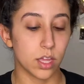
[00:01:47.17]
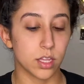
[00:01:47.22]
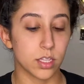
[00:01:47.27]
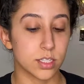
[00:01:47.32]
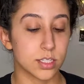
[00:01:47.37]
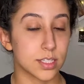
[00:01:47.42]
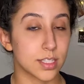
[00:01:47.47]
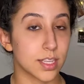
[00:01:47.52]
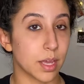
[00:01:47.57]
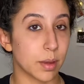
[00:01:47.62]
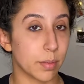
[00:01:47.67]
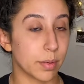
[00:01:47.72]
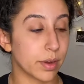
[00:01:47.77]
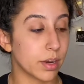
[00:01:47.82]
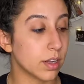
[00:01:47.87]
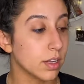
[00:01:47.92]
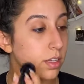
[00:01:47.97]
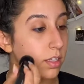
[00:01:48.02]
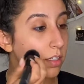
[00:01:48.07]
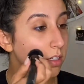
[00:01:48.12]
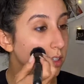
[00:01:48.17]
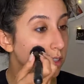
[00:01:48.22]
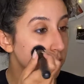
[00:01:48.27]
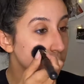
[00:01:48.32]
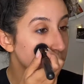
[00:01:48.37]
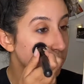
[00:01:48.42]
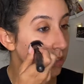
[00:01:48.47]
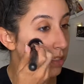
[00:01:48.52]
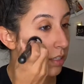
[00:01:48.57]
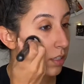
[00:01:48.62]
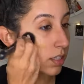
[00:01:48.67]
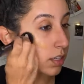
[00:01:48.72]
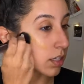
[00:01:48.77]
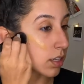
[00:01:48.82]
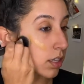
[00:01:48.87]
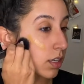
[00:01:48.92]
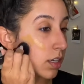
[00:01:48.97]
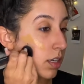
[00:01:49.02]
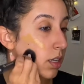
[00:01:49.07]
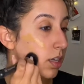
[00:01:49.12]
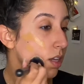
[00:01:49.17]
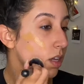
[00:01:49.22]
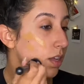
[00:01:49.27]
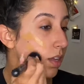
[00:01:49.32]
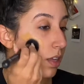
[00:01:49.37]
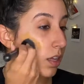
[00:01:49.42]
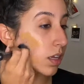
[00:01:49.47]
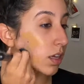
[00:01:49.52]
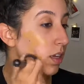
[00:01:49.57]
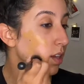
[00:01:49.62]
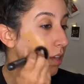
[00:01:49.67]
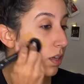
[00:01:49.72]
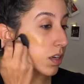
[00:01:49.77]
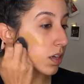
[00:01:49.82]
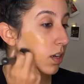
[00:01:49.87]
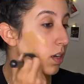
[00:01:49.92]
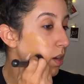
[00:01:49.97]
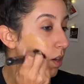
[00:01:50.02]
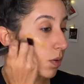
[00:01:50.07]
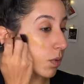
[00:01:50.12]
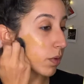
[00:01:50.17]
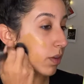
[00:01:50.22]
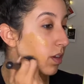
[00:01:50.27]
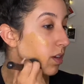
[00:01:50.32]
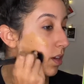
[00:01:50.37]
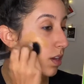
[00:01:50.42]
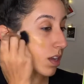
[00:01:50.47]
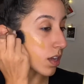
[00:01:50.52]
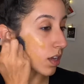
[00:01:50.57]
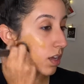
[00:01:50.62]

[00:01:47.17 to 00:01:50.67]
Stamp it on and go in.